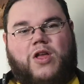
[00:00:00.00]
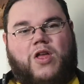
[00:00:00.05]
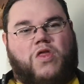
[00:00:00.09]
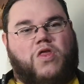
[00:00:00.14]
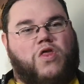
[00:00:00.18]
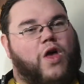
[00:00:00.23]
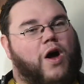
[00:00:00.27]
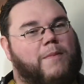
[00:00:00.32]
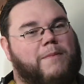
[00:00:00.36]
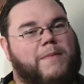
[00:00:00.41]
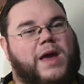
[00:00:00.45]

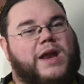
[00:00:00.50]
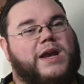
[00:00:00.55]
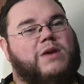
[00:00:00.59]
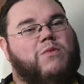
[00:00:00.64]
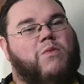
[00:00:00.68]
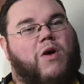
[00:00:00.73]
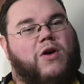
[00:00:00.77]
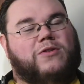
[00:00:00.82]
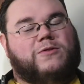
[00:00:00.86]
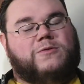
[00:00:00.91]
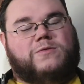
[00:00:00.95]
not many
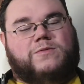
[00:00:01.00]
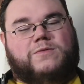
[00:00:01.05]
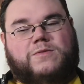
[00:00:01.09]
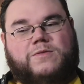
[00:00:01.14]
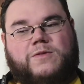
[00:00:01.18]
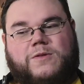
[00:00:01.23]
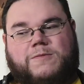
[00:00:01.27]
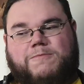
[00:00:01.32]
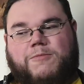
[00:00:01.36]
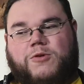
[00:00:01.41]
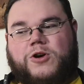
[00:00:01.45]
want
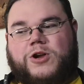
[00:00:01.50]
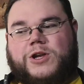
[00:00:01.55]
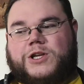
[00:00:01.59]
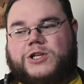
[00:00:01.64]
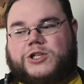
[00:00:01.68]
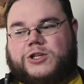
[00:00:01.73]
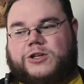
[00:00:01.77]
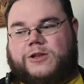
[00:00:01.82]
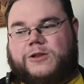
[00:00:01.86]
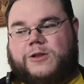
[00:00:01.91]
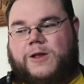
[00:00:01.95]

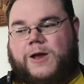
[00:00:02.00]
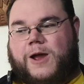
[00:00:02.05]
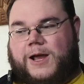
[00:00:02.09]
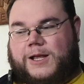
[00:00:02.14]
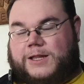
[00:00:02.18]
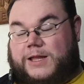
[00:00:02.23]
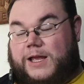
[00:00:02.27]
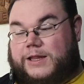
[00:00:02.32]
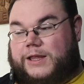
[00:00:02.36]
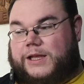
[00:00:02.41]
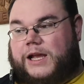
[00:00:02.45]
Moyes. And
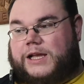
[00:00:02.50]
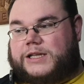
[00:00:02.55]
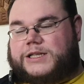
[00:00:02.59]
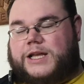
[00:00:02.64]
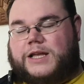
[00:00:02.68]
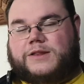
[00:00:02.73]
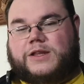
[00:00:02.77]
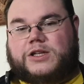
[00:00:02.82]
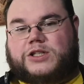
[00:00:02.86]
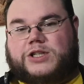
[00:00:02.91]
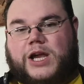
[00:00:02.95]
I think I
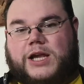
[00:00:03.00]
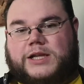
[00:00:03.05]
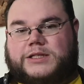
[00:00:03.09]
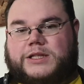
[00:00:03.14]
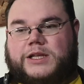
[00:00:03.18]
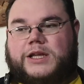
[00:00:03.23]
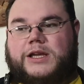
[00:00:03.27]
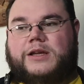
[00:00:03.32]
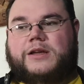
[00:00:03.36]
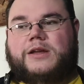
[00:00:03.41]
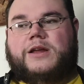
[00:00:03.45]
said this
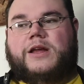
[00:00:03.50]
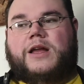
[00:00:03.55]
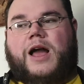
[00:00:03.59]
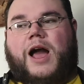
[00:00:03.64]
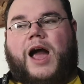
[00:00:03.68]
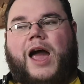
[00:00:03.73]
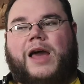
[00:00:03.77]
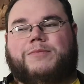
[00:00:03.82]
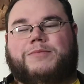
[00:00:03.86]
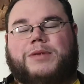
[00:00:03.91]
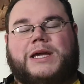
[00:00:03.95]
yesterday,
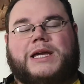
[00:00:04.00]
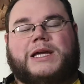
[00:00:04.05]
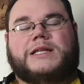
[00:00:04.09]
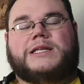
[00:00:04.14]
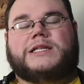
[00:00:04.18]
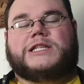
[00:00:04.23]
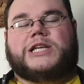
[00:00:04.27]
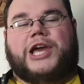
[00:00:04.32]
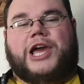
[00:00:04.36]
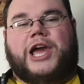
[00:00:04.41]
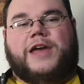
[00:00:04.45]
I'd be
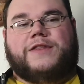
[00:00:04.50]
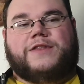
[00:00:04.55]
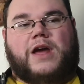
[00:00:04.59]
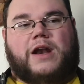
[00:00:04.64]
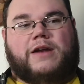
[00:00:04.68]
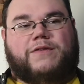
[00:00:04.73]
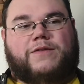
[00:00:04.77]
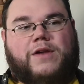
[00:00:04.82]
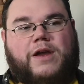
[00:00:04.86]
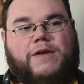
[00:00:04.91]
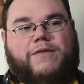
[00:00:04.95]
concerned
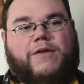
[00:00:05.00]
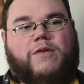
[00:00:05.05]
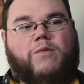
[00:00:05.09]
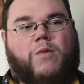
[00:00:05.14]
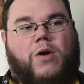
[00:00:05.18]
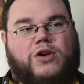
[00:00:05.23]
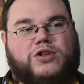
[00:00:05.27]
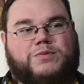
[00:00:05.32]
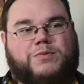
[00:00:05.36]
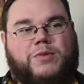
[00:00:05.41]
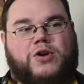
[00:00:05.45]
that if it
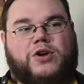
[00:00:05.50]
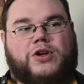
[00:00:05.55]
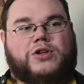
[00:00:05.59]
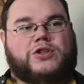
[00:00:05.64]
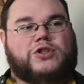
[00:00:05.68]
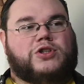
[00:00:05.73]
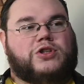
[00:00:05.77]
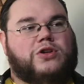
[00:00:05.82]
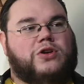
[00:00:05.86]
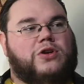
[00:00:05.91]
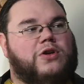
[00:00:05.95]
was
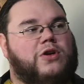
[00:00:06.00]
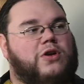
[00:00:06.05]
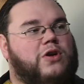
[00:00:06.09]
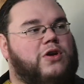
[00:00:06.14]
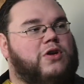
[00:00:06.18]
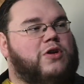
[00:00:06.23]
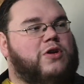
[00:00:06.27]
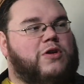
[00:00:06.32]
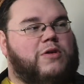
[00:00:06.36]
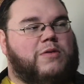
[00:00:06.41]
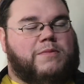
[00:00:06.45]
Moyes,
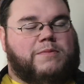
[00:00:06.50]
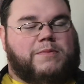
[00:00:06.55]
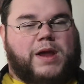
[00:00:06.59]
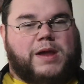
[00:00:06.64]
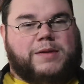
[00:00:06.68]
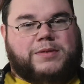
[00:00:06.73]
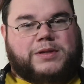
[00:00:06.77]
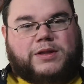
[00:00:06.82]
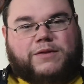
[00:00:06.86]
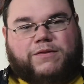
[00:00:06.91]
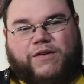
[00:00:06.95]

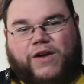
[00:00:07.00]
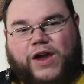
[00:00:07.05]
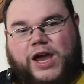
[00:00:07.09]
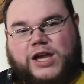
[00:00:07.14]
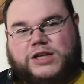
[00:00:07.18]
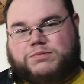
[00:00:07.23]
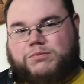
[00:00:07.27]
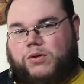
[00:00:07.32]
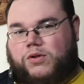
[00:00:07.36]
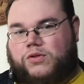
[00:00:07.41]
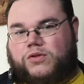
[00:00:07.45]
maybe the
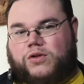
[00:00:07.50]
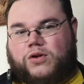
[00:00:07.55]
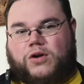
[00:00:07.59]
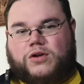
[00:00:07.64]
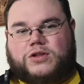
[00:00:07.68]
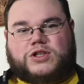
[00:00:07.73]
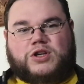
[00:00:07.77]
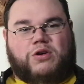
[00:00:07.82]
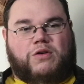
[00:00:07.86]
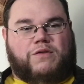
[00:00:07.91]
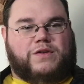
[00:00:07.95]
first month or
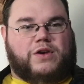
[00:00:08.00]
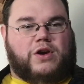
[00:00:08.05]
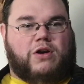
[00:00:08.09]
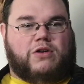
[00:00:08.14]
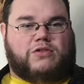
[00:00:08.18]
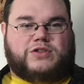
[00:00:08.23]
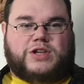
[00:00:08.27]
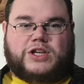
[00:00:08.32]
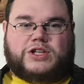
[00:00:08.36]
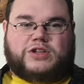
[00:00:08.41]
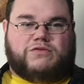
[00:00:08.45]
two, if he
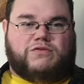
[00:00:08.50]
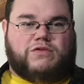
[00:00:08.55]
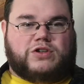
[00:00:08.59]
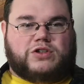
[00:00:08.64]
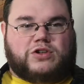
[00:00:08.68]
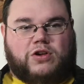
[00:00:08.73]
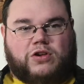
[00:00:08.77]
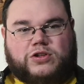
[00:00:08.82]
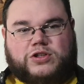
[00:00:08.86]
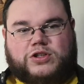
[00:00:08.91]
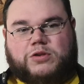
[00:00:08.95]
got decent
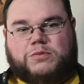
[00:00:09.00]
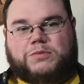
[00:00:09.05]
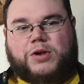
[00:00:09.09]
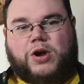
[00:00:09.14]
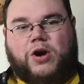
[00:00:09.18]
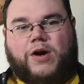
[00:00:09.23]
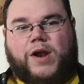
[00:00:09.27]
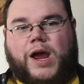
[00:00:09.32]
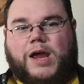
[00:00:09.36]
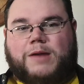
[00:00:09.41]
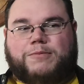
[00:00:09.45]
results, it'd be
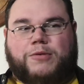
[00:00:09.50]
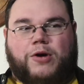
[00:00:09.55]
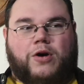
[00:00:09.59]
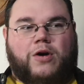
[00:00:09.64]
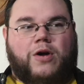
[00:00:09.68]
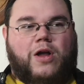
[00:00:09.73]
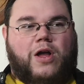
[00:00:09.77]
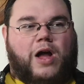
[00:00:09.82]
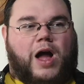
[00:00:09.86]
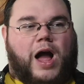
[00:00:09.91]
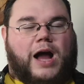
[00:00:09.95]
all right.
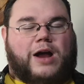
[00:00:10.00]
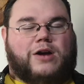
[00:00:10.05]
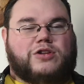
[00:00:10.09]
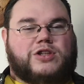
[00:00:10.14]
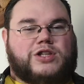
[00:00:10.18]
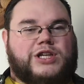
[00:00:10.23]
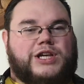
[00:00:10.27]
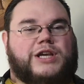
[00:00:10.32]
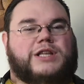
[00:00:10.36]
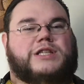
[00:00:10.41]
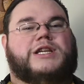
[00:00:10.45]
But I could
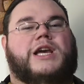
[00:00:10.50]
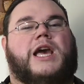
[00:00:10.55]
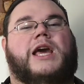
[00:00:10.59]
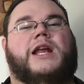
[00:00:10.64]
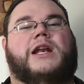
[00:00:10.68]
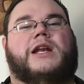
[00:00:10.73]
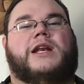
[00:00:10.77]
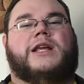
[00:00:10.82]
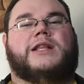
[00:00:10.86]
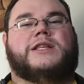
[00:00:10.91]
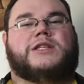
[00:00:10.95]
see it
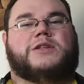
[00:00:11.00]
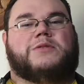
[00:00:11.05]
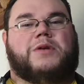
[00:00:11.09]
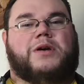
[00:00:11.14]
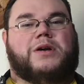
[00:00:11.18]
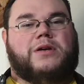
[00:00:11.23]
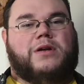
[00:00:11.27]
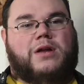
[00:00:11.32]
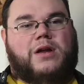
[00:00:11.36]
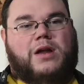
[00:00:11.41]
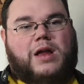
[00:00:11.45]
turning into
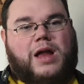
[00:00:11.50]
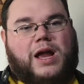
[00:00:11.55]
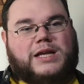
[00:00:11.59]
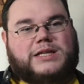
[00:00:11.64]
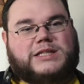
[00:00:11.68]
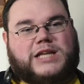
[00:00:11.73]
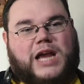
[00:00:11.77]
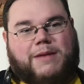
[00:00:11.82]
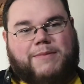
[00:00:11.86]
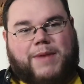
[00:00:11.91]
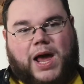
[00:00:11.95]
a
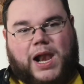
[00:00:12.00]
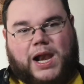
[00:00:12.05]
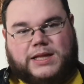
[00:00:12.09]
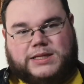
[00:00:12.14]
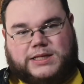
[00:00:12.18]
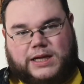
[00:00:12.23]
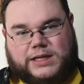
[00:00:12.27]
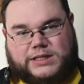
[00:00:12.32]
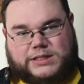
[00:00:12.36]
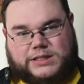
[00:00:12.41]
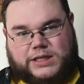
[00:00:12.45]
Sam
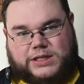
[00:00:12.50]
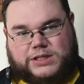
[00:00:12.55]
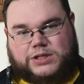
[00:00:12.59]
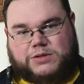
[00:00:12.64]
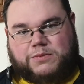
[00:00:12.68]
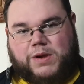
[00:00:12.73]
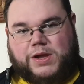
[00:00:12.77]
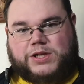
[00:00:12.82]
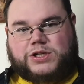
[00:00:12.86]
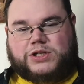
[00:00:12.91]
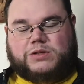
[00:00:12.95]
Allardyce
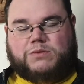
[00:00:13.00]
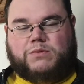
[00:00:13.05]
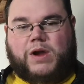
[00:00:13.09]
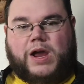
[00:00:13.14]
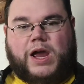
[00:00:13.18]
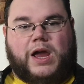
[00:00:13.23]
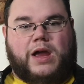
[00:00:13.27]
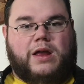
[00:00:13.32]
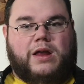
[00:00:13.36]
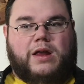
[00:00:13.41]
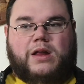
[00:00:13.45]
situation
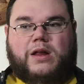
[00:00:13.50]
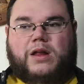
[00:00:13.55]
where